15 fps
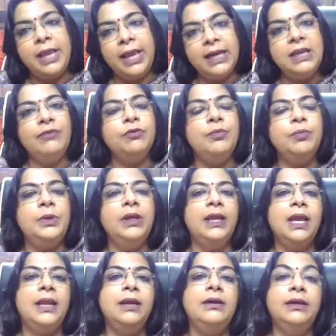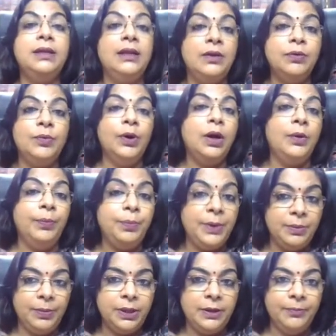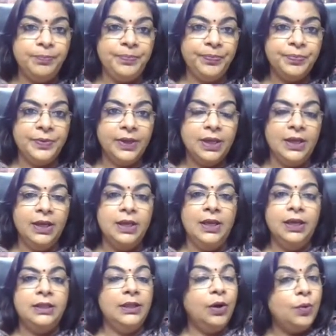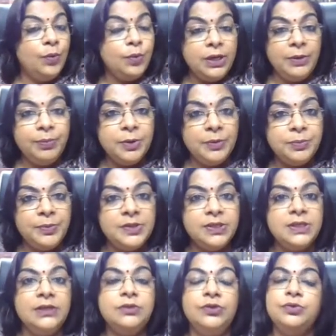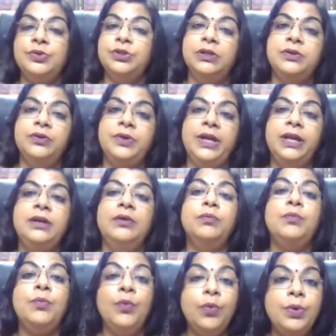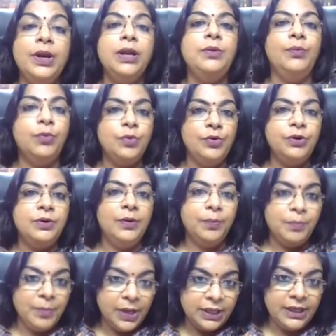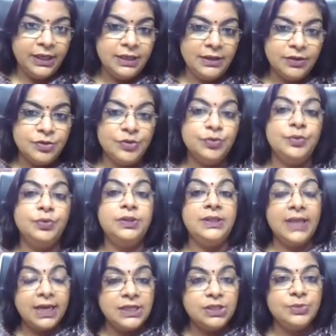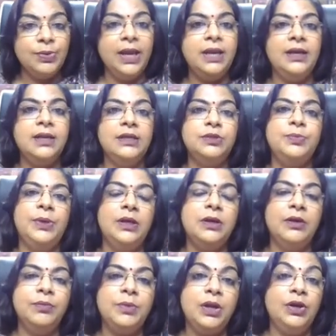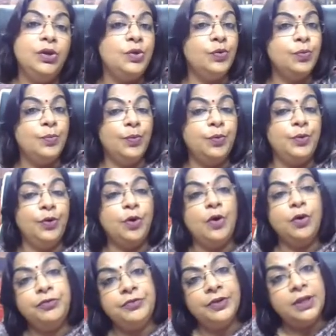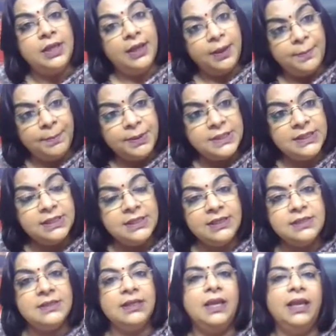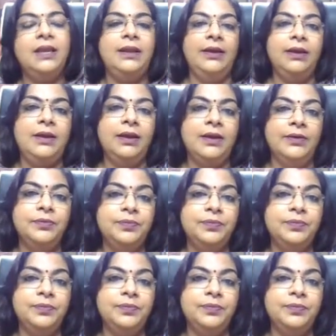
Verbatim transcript: any woman can deliver a baby. The only purpose is to generate more and more money. So that's why it has become a new mode of business in India.